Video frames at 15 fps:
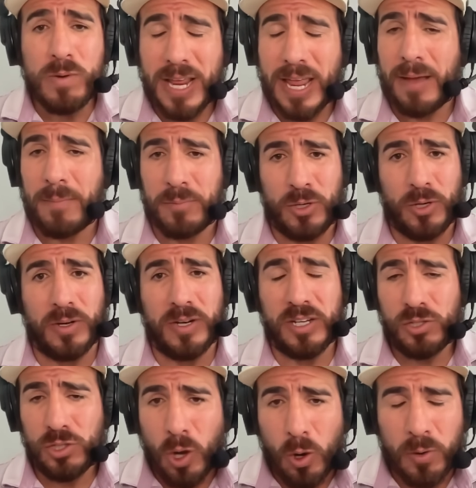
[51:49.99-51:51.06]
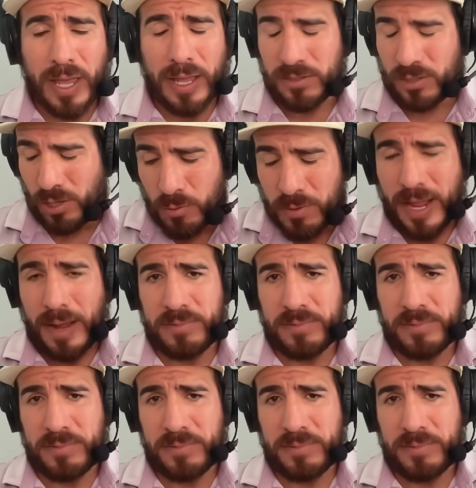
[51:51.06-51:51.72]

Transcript: damn good. He's so ga- so damn